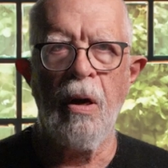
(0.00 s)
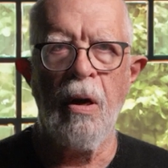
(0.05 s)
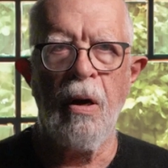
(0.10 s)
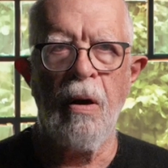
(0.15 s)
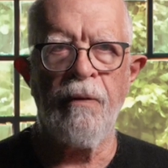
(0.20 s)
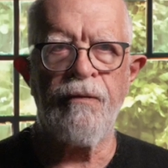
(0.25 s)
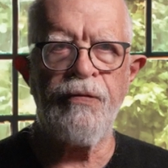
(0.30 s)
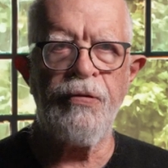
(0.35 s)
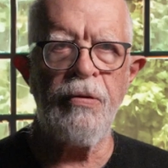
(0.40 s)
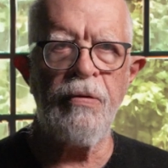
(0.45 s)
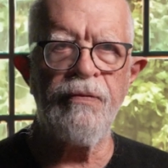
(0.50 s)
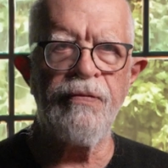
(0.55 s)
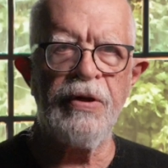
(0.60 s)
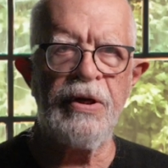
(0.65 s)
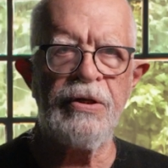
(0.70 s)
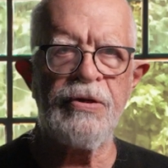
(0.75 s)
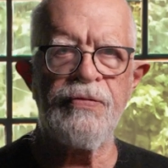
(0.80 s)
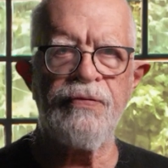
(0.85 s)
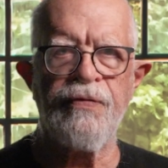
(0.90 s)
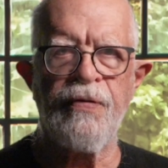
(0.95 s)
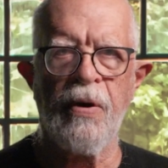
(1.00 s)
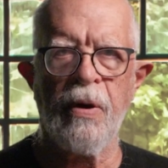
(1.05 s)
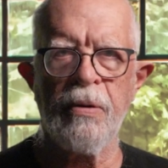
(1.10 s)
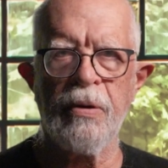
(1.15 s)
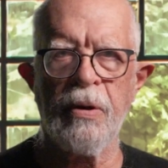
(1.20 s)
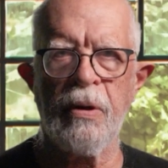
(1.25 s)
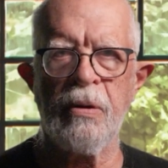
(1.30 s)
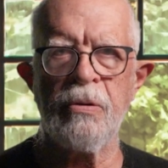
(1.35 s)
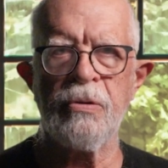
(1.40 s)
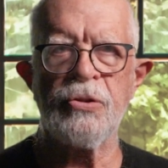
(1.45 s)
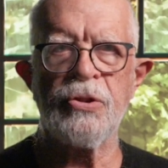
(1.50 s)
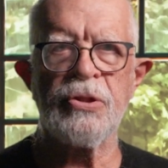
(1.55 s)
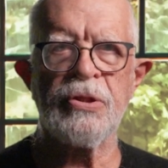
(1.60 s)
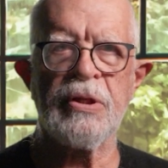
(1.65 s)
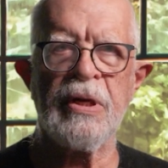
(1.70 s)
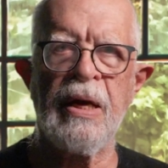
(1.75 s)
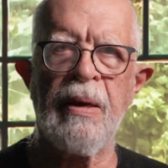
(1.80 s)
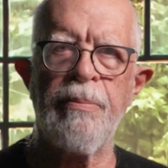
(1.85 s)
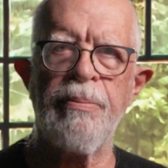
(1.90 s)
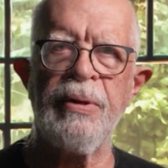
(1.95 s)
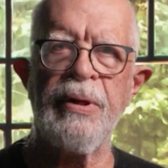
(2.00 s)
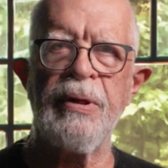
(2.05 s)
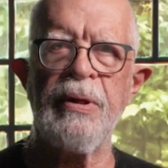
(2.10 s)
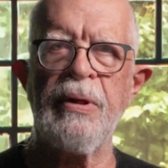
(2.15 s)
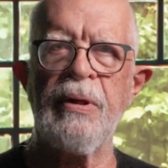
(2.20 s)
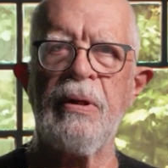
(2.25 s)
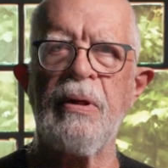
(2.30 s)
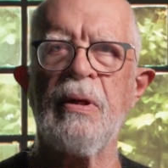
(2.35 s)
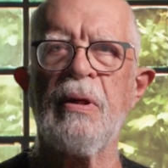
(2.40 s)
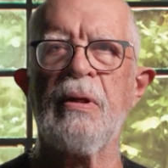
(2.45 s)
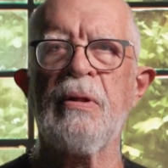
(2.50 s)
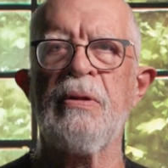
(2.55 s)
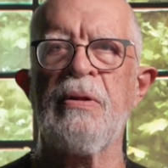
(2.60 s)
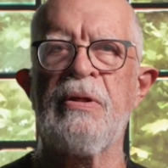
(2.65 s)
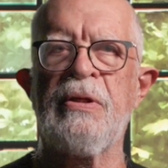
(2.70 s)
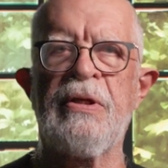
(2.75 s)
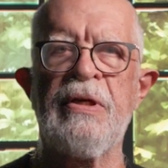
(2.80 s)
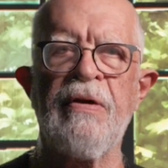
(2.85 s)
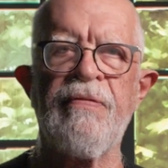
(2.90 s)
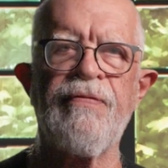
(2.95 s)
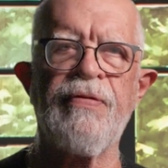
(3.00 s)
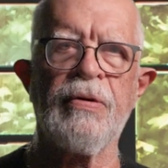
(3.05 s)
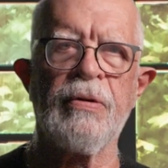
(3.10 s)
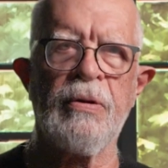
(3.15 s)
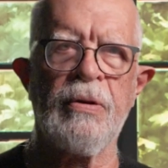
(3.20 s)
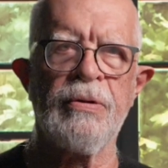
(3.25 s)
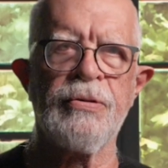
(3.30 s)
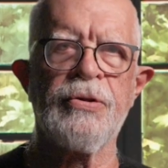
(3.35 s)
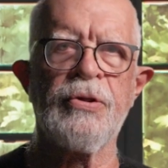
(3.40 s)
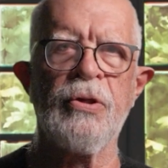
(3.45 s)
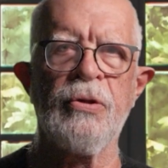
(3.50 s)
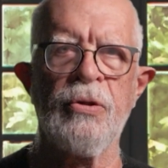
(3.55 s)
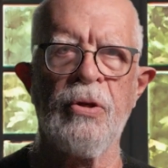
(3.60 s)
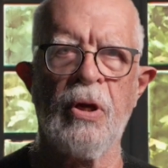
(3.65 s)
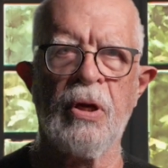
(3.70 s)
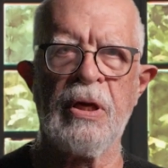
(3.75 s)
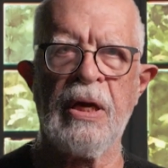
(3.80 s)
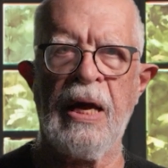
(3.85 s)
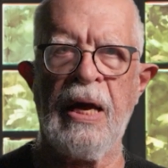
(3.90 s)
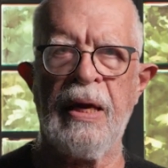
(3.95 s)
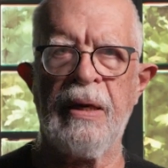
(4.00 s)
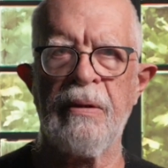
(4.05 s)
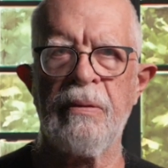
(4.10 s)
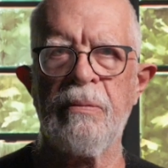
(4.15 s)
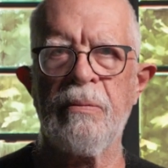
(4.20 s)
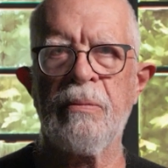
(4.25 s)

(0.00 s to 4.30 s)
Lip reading: A few of these photos can be difficult to look at,